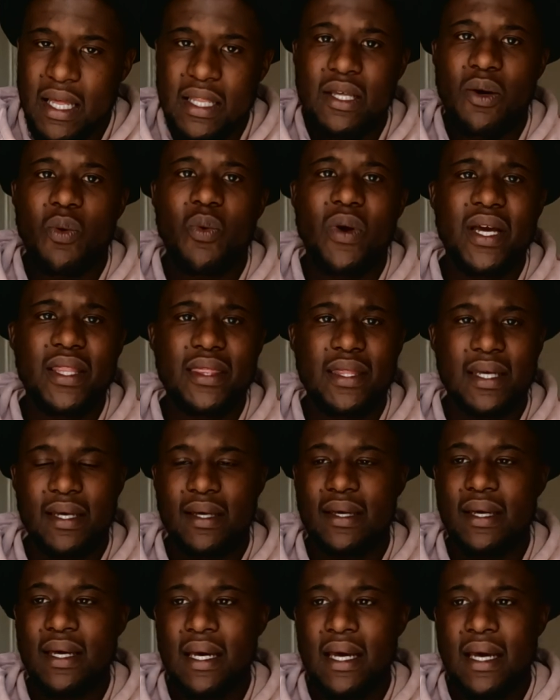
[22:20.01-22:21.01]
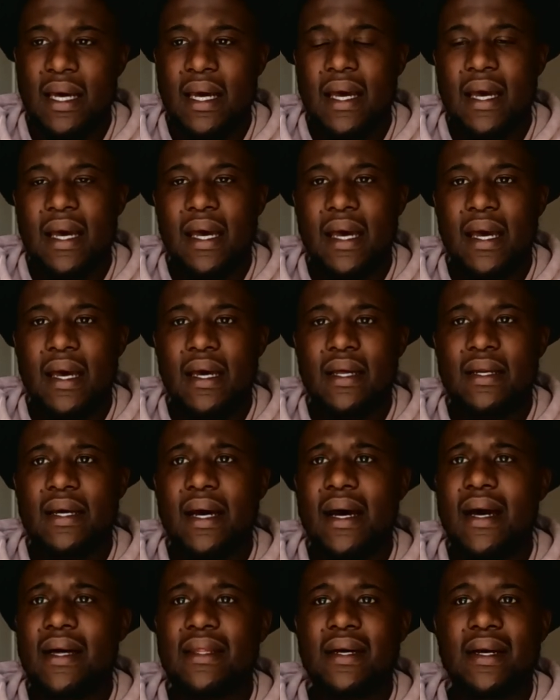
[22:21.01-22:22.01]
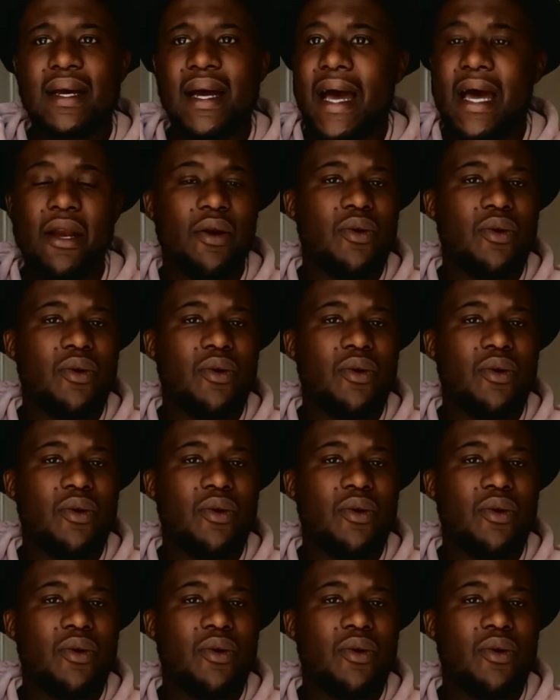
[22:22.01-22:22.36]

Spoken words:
they worked there. And the other guy,